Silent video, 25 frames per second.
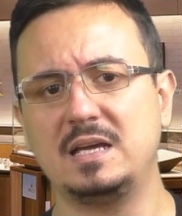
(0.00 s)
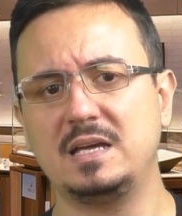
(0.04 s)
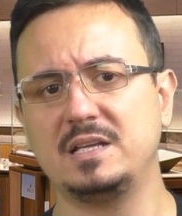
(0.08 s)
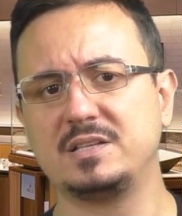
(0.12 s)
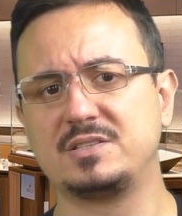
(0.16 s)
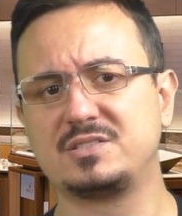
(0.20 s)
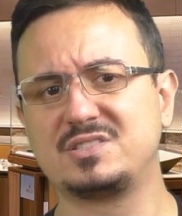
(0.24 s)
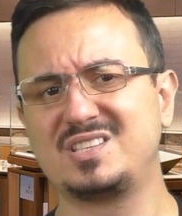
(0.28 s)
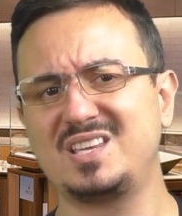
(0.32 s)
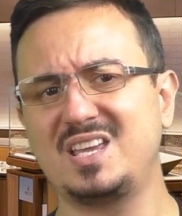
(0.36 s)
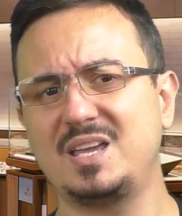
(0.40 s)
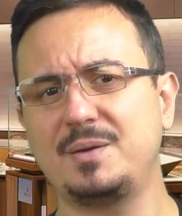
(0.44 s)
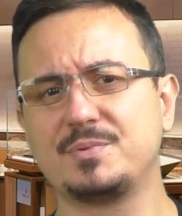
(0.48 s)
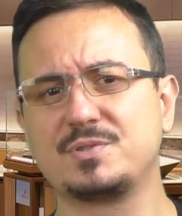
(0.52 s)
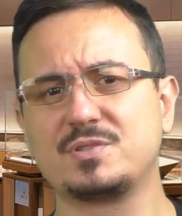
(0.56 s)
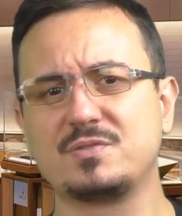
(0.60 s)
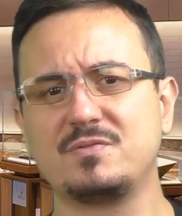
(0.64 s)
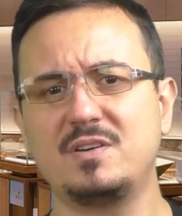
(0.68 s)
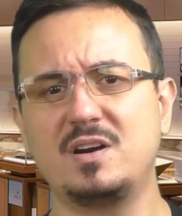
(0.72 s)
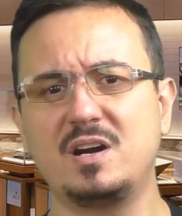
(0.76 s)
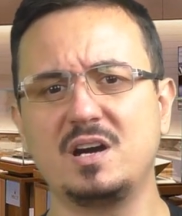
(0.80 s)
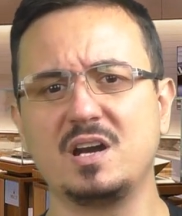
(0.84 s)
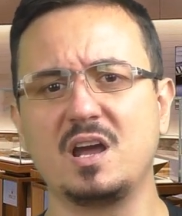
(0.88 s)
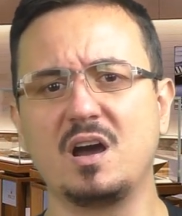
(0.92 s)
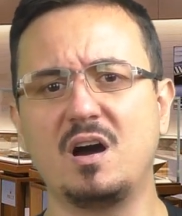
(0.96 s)
it seems
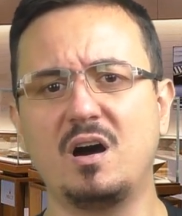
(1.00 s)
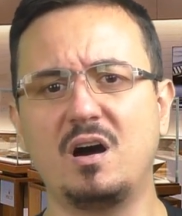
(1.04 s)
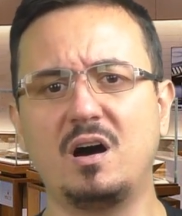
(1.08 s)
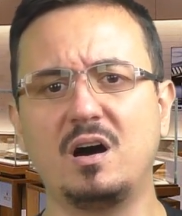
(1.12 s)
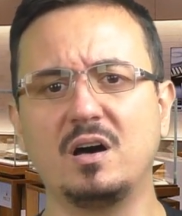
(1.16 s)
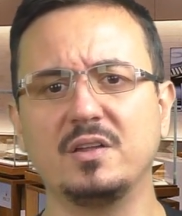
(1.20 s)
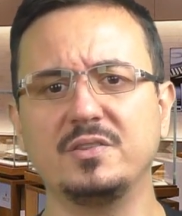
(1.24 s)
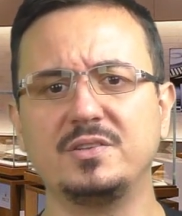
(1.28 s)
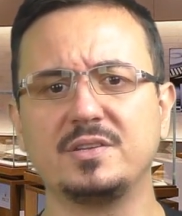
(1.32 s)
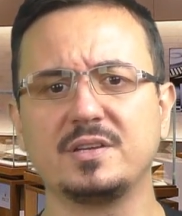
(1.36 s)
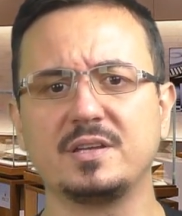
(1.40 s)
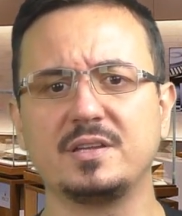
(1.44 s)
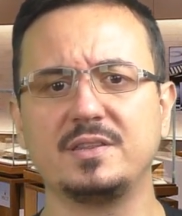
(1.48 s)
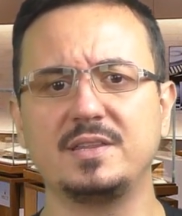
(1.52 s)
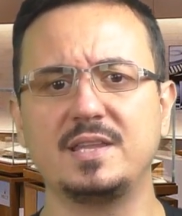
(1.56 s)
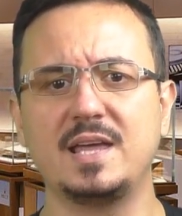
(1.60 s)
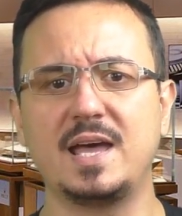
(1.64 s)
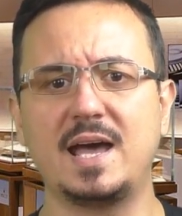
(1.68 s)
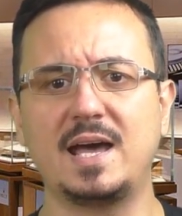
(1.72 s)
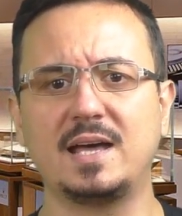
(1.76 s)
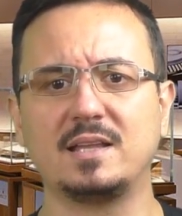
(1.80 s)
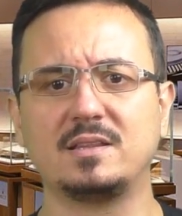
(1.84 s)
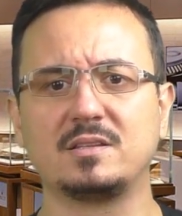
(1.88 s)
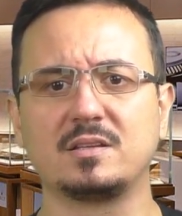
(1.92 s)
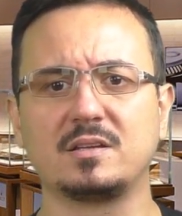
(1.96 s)
very odd
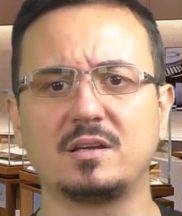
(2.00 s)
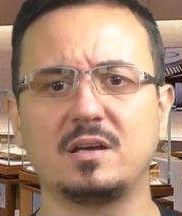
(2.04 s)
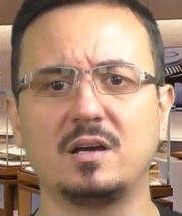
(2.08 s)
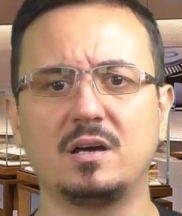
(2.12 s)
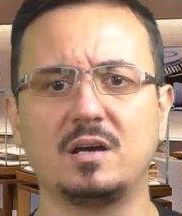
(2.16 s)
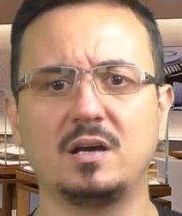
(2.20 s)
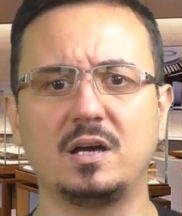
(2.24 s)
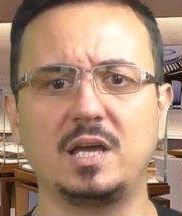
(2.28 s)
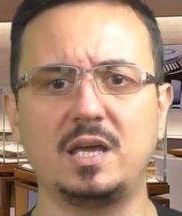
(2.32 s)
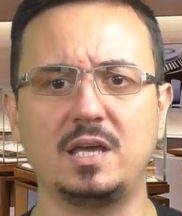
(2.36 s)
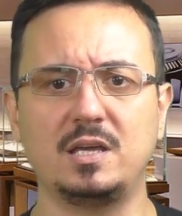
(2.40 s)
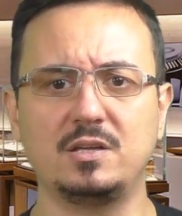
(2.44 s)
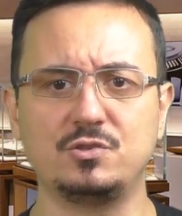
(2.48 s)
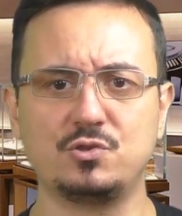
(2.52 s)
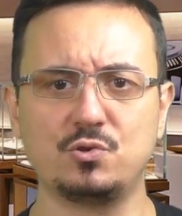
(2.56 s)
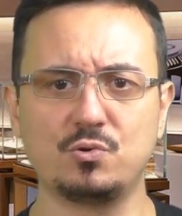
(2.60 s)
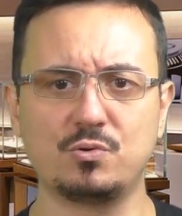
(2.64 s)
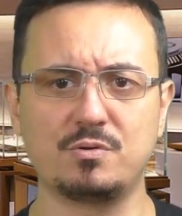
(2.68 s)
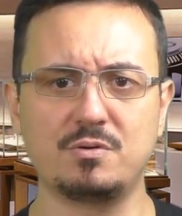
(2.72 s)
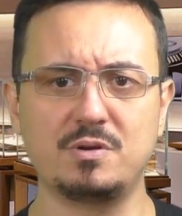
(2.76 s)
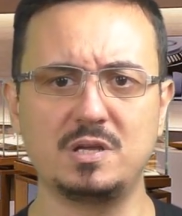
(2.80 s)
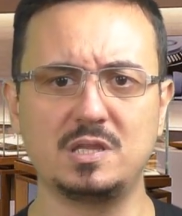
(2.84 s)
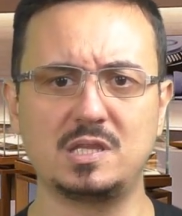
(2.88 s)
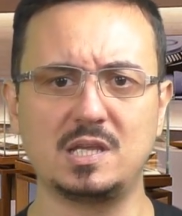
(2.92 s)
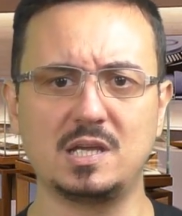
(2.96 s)
that a
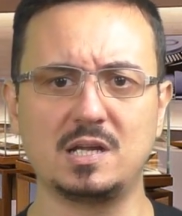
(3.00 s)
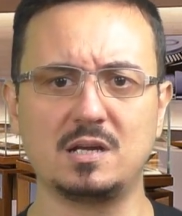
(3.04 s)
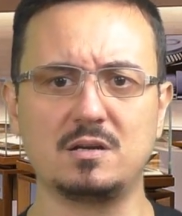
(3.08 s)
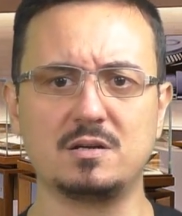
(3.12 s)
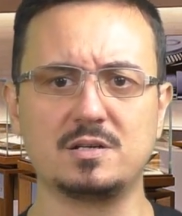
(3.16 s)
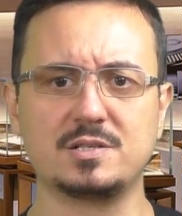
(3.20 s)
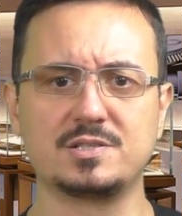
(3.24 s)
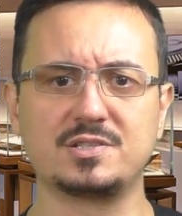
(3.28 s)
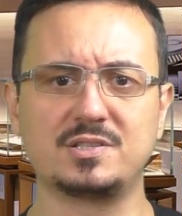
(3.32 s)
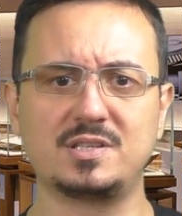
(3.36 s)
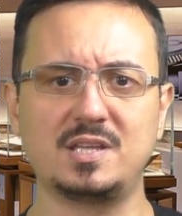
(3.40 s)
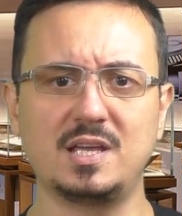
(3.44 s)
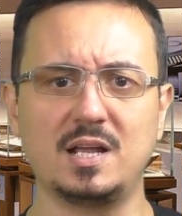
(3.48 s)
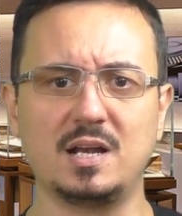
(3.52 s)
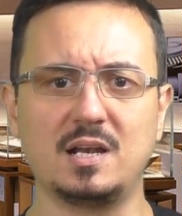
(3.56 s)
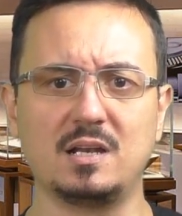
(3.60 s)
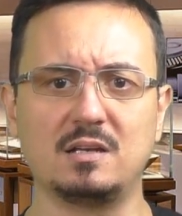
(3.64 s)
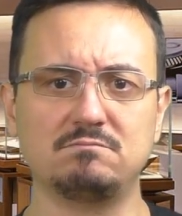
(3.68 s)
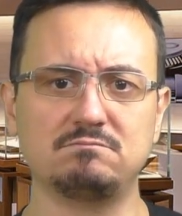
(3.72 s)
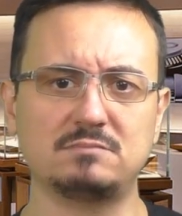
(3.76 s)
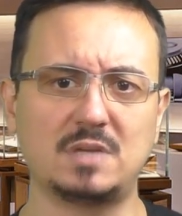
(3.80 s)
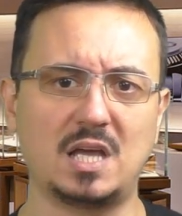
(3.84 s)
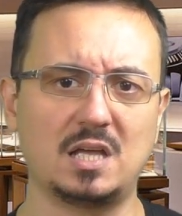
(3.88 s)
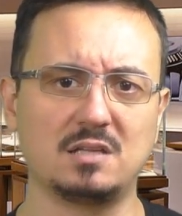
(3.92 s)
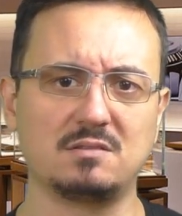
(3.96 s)
jewelry retailer
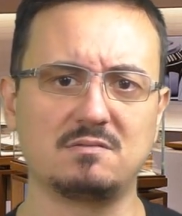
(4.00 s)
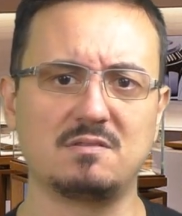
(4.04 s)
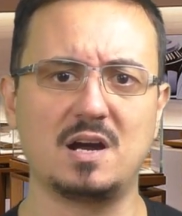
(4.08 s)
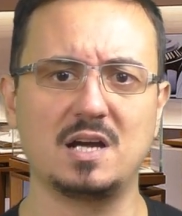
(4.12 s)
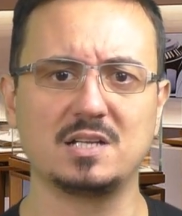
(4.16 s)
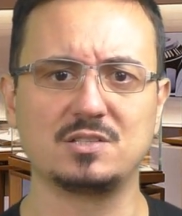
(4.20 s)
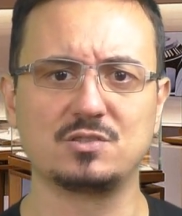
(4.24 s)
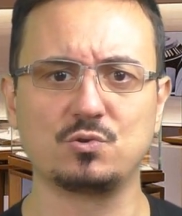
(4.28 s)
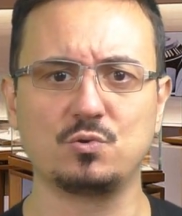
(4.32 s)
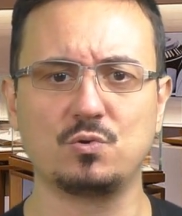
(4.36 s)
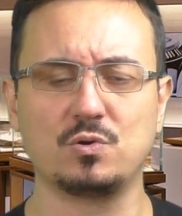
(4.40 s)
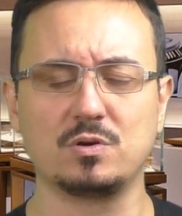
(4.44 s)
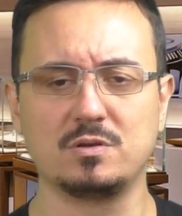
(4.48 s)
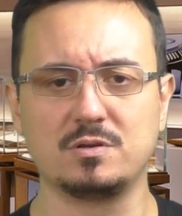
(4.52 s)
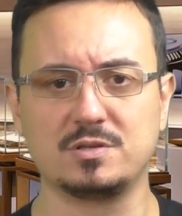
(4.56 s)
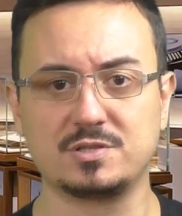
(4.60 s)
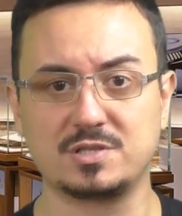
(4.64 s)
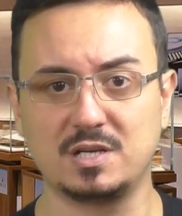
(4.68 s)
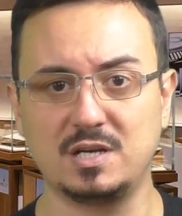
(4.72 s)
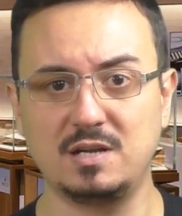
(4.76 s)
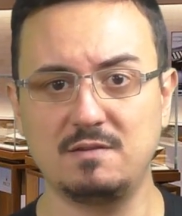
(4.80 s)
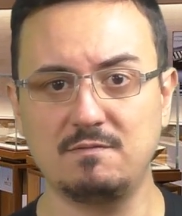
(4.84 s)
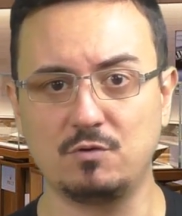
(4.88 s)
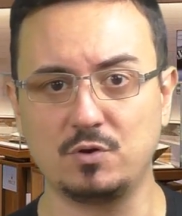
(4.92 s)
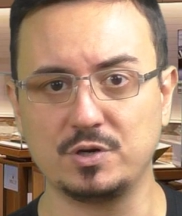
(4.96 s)
still handwrites orders
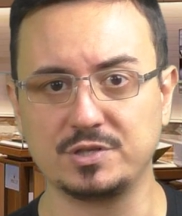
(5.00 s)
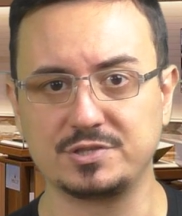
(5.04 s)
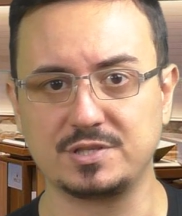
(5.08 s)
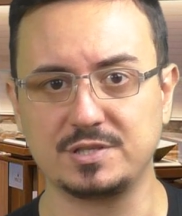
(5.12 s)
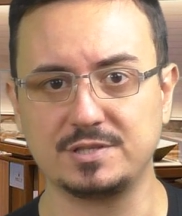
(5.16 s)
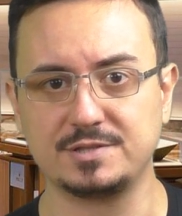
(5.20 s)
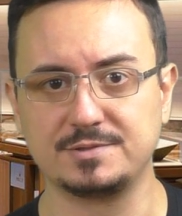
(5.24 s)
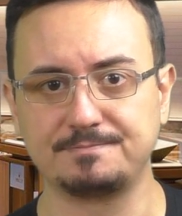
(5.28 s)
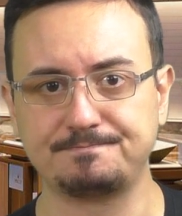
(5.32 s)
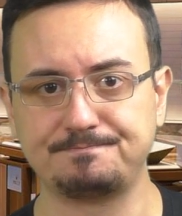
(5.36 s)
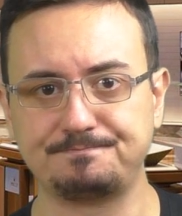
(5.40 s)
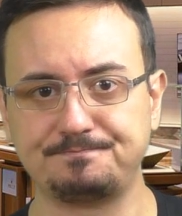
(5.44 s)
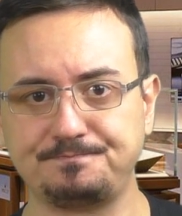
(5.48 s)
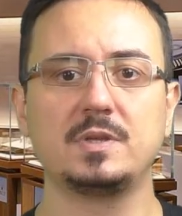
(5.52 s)
and invoices.